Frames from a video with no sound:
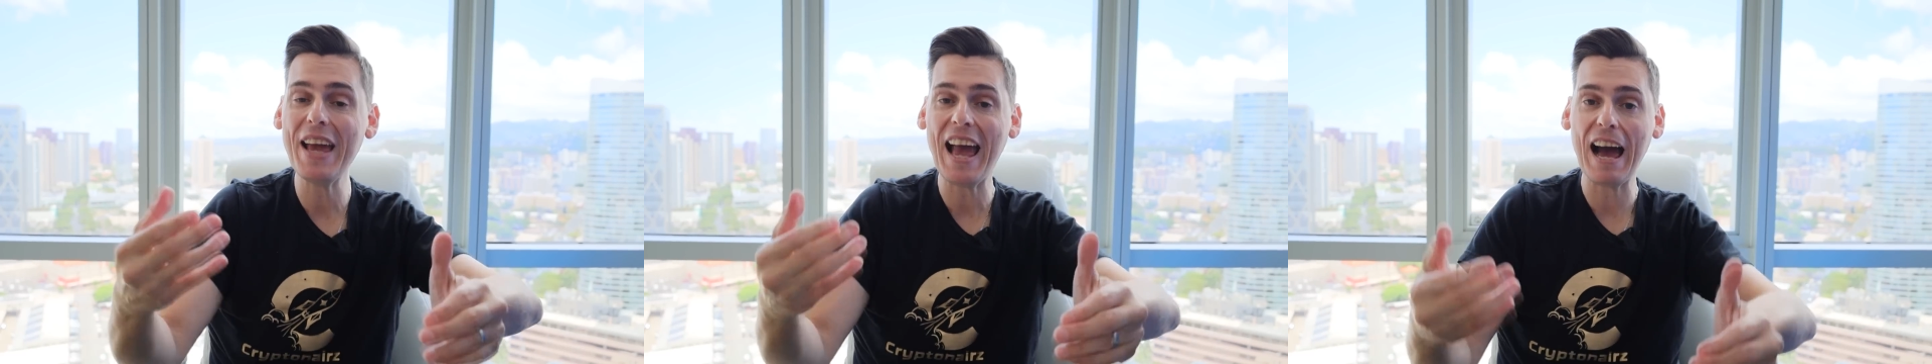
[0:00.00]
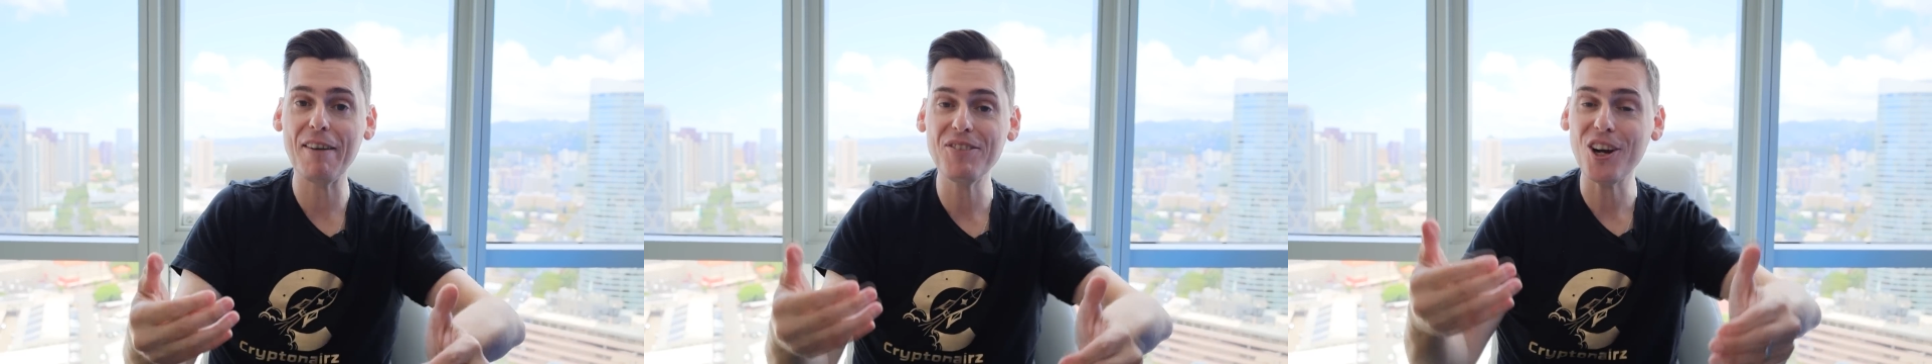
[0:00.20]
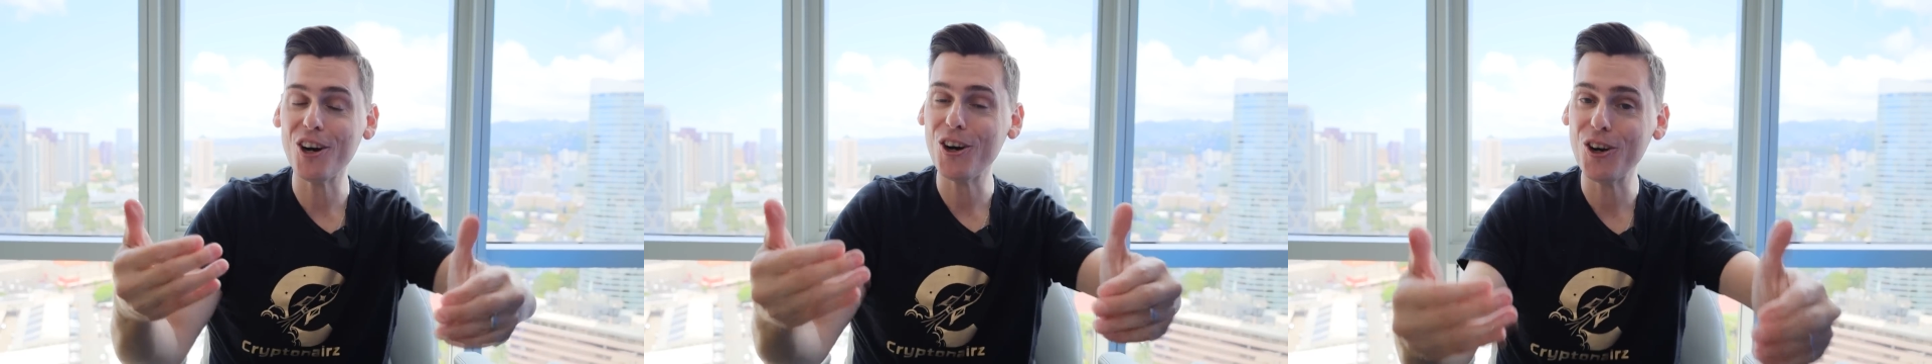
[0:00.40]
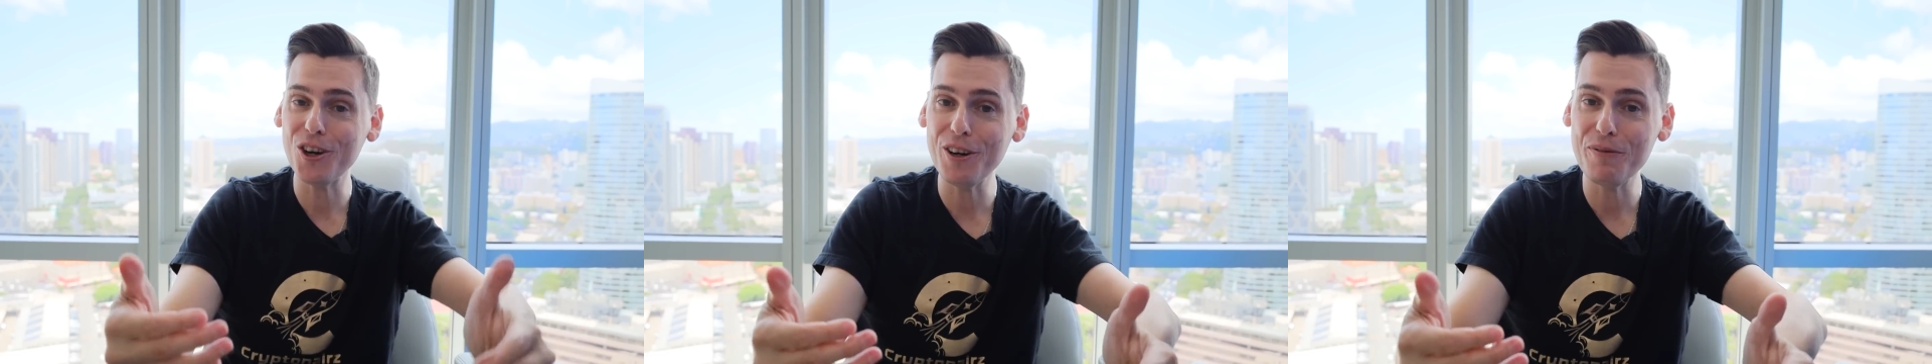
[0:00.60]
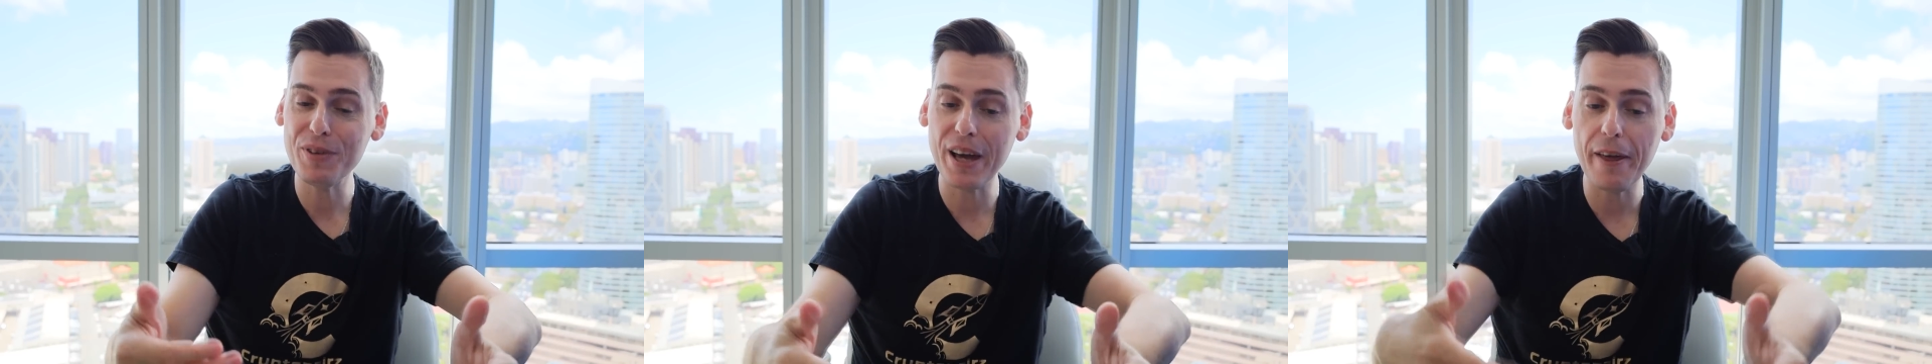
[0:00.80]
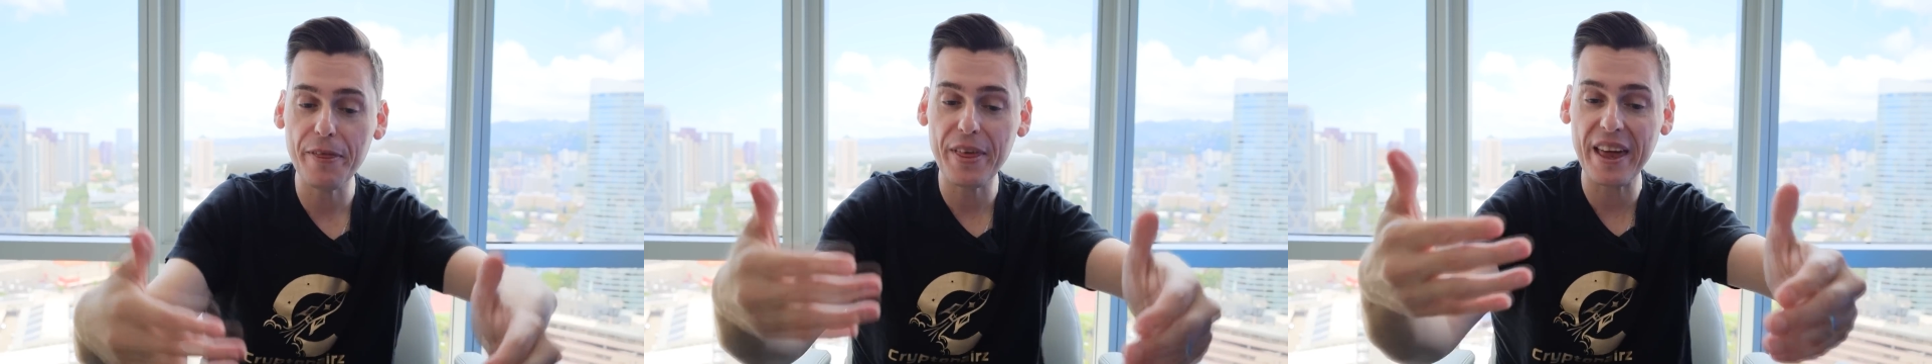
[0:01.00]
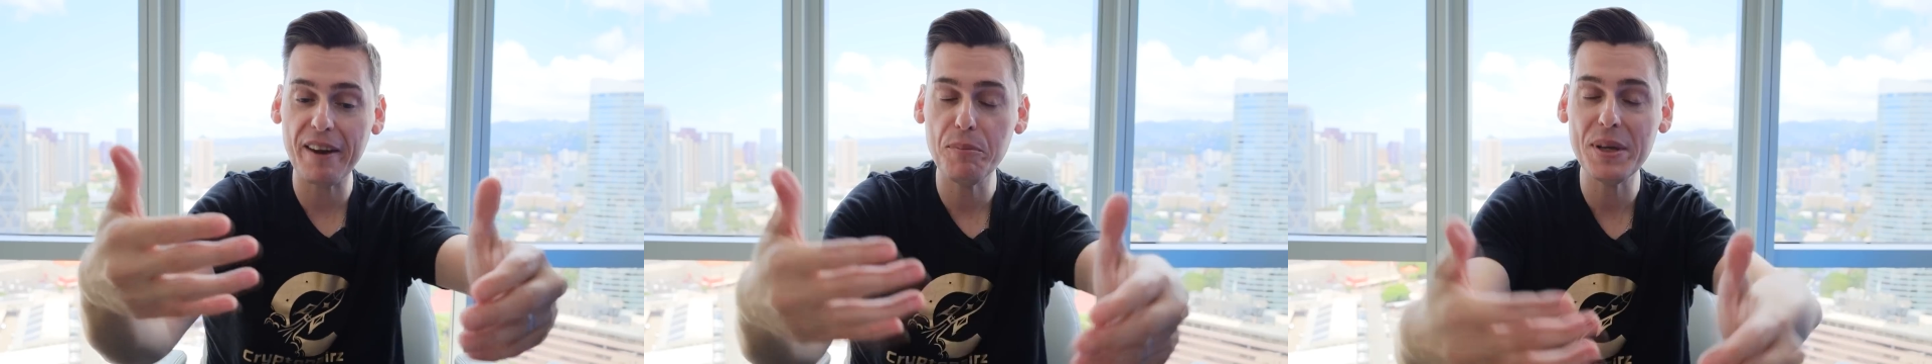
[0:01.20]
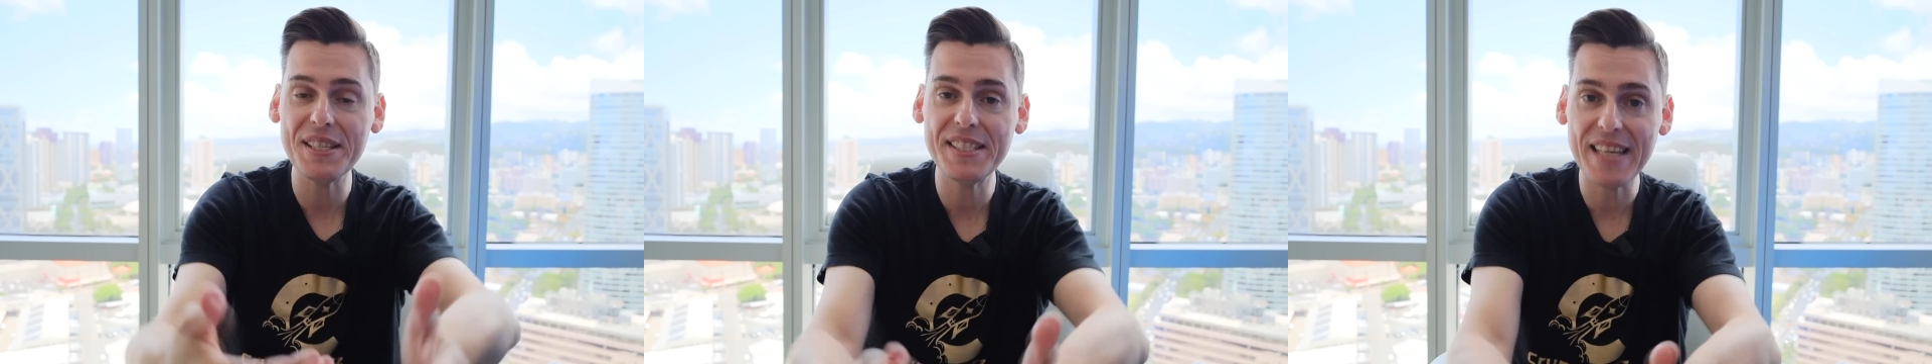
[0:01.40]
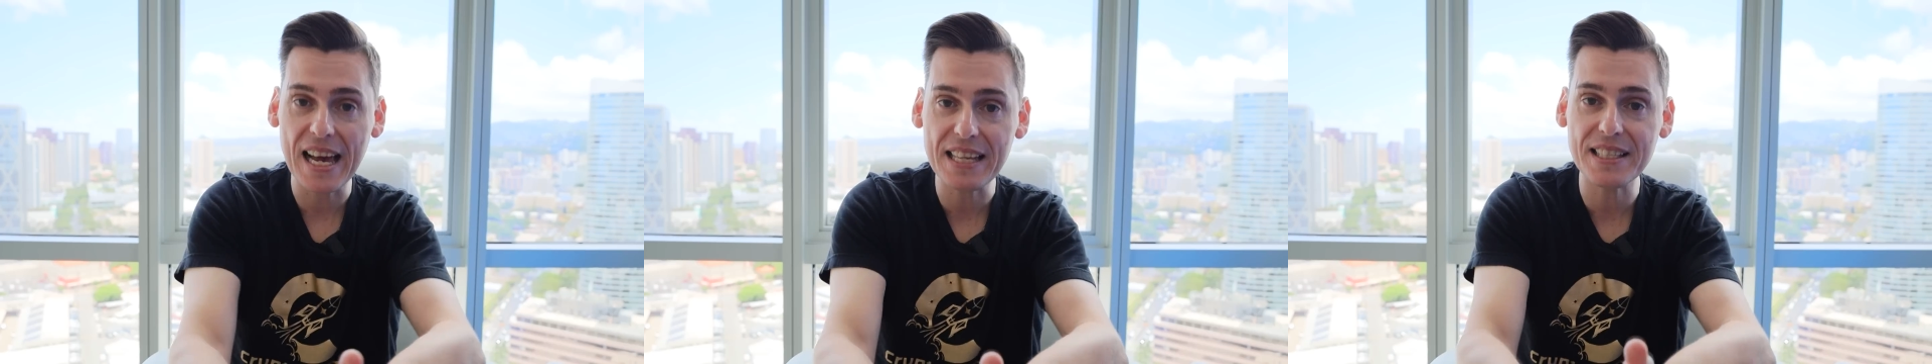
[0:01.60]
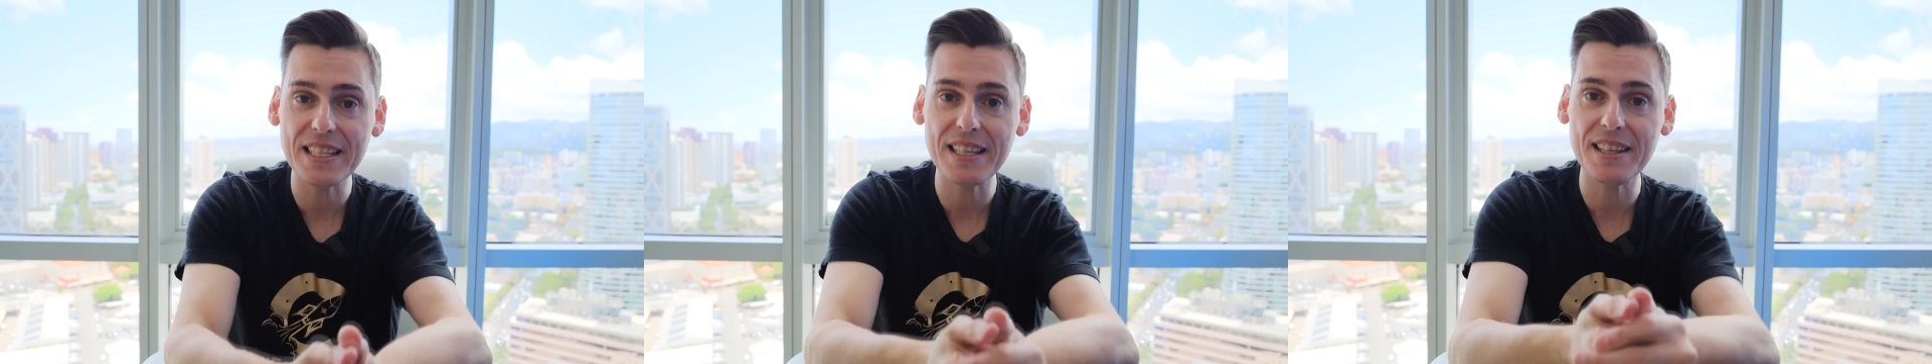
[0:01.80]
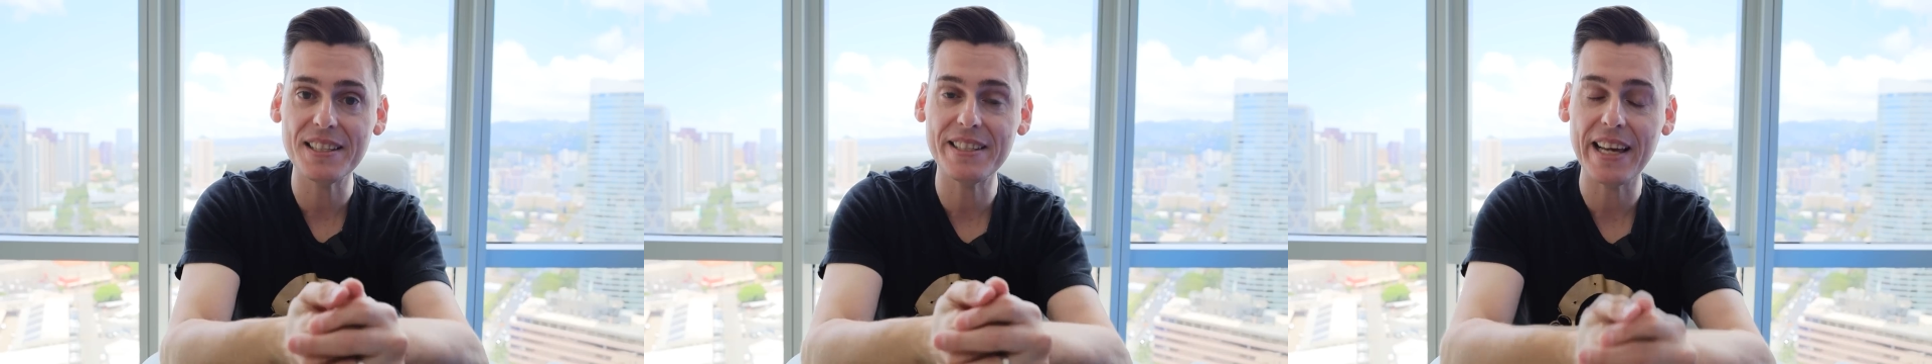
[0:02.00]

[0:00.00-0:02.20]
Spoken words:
have not heard of yet that have been testing this